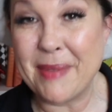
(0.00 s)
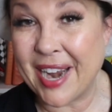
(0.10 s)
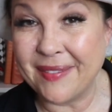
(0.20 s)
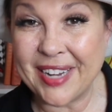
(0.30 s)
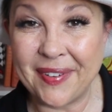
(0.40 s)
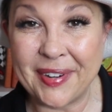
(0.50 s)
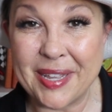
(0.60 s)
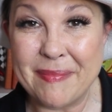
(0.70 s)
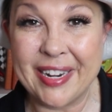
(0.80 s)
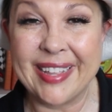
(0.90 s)
I mean, I've
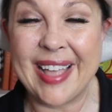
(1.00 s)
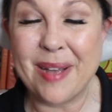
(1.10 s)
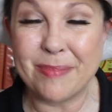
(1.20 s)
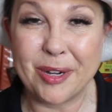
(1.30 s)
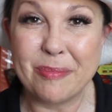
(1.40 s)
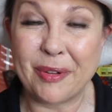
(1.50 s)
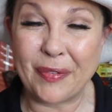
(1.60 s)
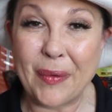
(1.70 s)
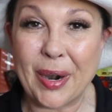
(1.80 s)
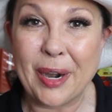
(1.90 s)
definitely been in that boat
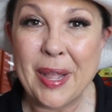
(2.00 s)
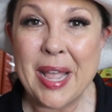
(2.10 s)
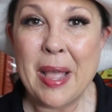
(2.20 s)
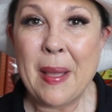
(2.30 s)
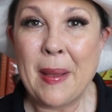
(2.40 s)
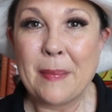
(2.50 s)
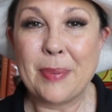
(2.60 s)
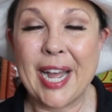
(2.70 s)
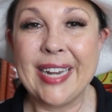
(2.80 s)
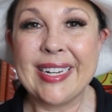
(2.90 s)
before.
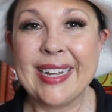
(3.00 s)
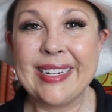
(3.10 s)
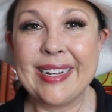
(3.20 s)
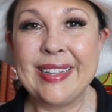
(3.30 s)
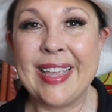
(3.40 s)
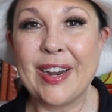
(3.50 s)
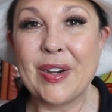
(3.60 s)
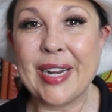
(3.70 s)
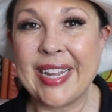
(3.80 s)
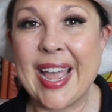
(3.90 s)
But
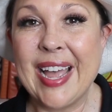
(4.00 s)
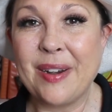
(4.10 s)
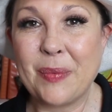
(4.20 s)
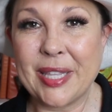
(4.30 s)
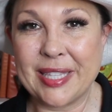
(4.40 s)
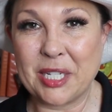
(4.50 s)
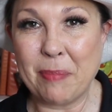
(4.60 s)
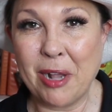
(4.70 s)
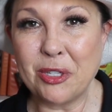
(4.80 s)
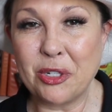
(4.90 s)
here again, with the
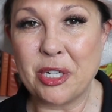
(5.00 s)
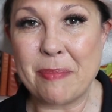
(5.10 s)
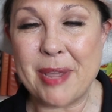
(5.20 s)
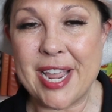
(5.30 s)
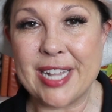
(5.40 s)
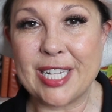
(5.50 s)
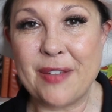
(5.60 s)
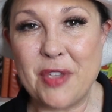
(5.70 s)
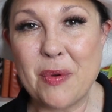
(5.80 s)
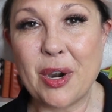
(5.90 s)
sponsorship piece,
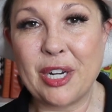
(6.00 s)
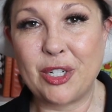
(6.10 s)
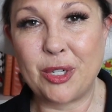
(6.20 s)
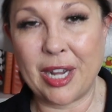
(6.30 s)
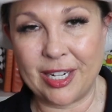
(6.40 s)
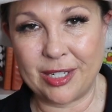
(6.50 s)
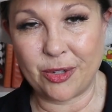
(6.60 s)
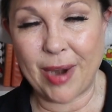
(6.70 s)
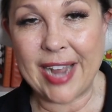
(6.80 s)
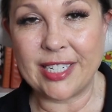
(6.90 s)
if you are
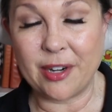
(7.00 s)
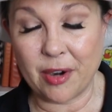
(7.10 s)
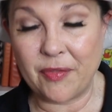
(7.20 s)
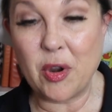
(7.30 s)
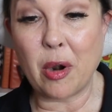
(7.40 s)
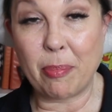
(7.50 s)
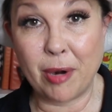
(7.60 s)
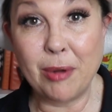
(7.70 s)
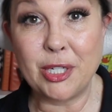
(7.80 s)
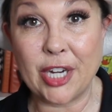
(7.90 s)
attracting or if you're
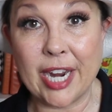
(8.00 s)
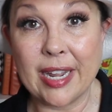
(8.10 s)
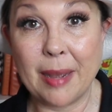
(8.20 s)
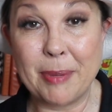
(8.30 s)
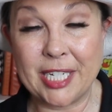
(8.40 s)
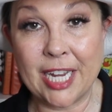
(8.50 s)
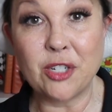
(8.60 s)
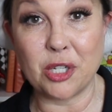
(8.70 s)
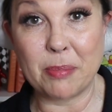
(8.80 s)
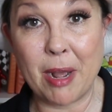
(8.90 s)
approaching
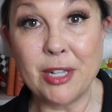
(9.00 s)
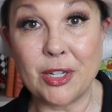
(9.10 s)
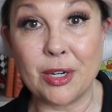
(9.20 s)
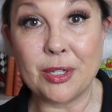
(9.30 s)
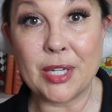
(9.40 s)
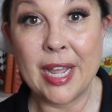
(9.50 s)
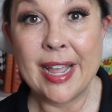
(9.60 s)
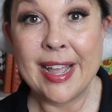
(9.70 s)
potential sponsors,